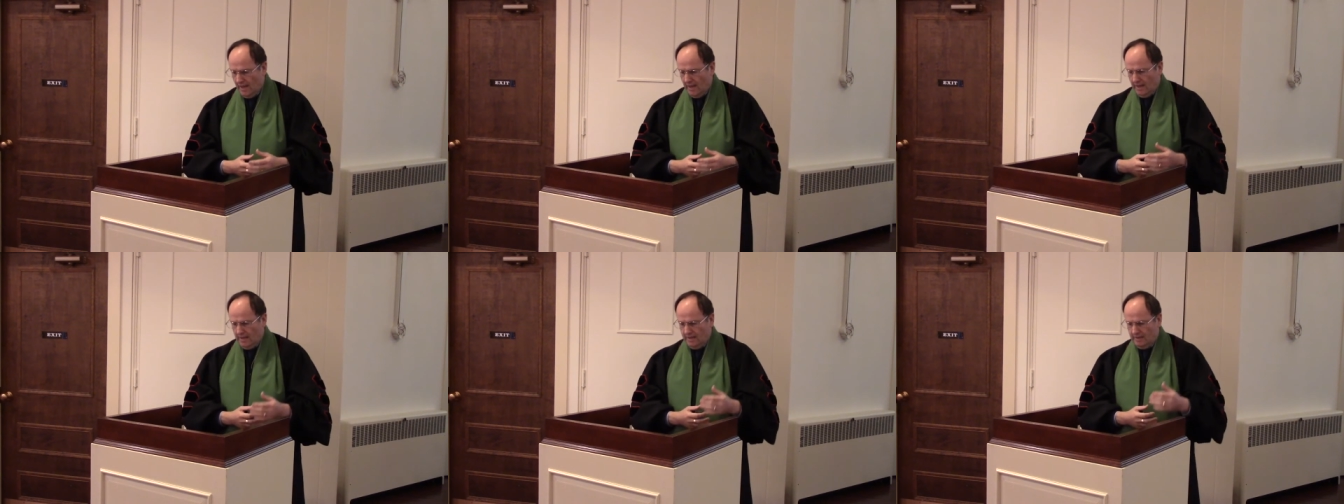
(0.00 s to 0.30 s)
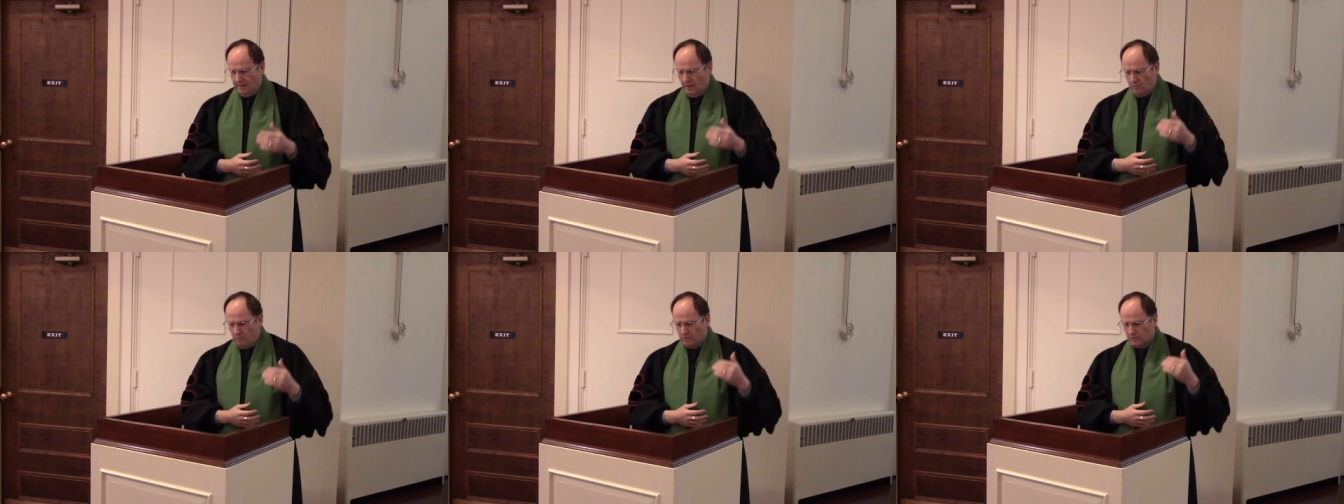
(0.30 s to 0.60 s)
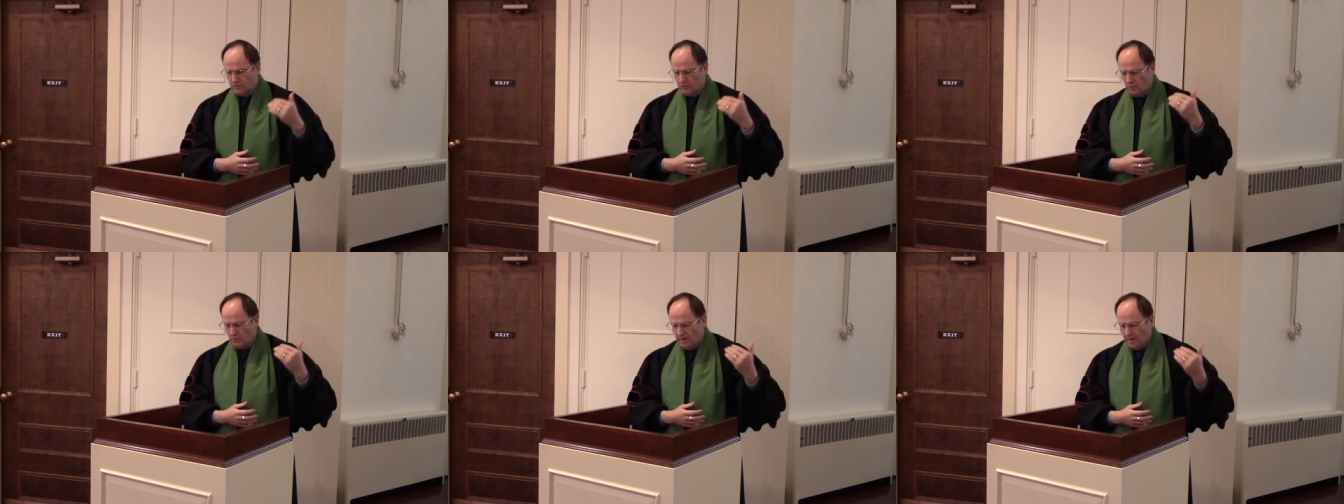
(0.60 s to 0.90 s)
He
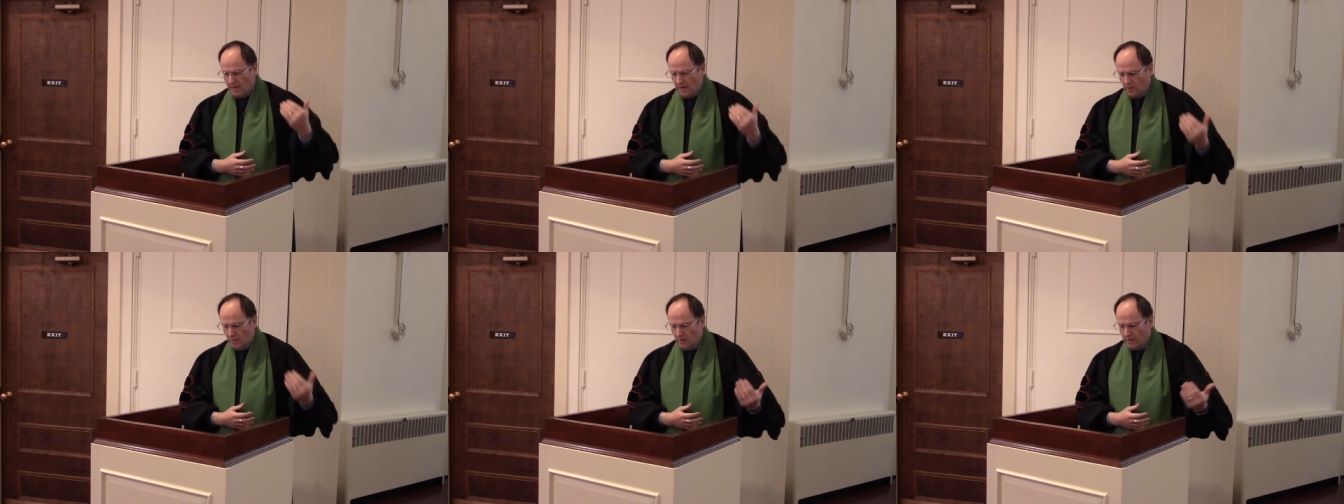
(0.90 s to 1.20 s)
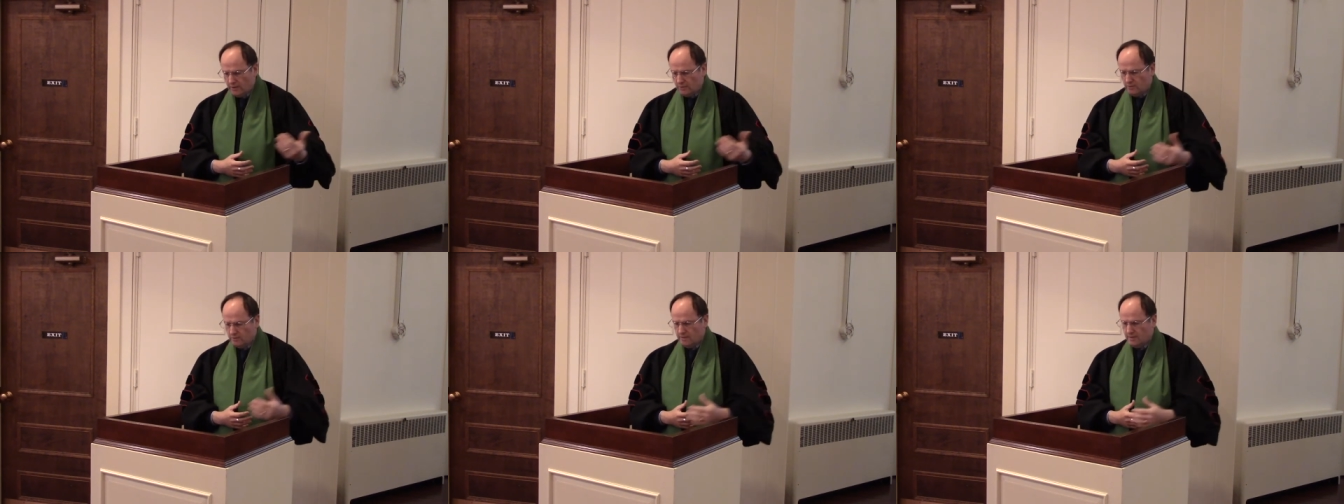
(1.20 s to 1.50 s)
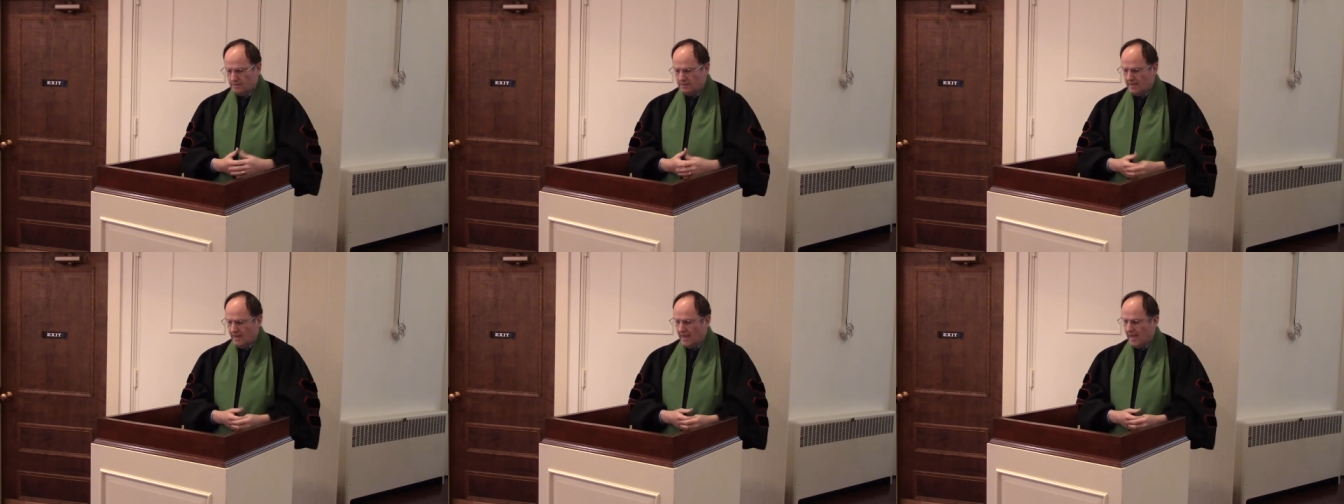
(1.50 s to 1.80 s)
restored hearing to the
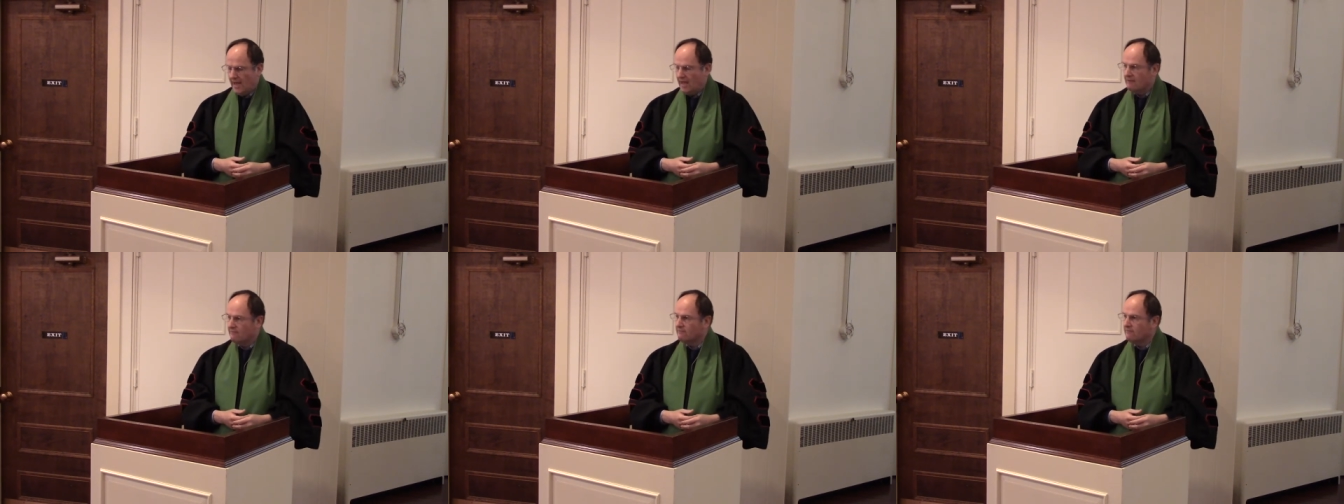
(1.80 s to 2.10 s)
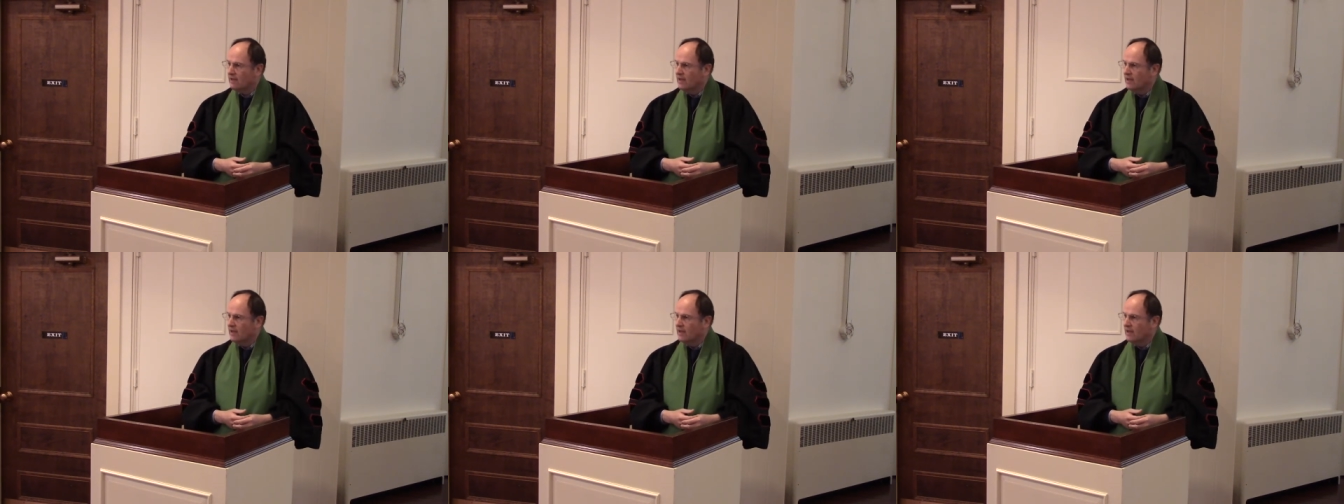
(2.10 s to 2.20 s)
deaf.